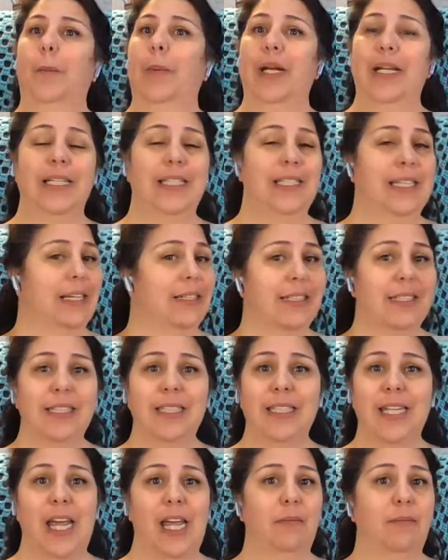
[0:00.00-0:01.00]
but it
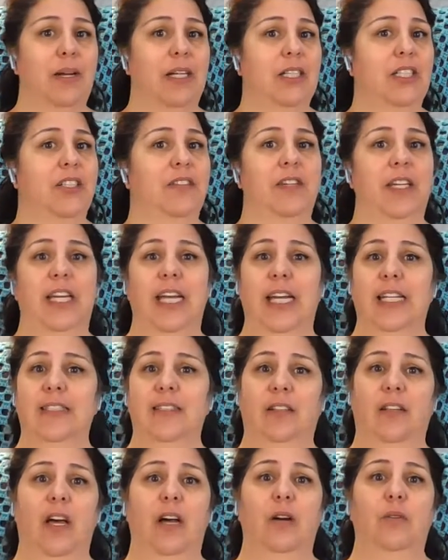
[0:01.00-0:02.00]
doesn't take much if it
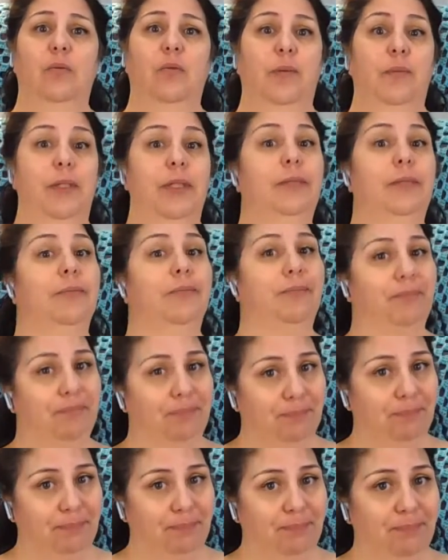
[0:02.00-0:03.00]
gets a lot warmer.
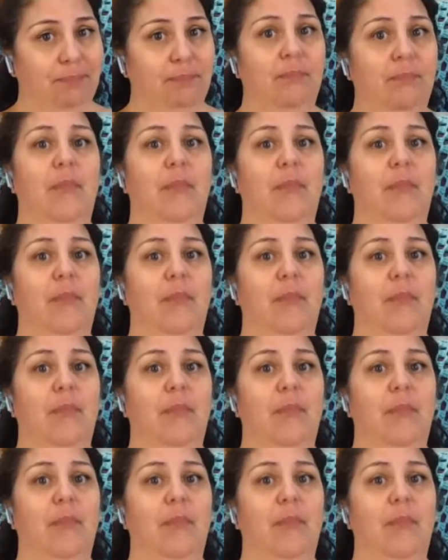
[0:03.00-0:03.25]
mm,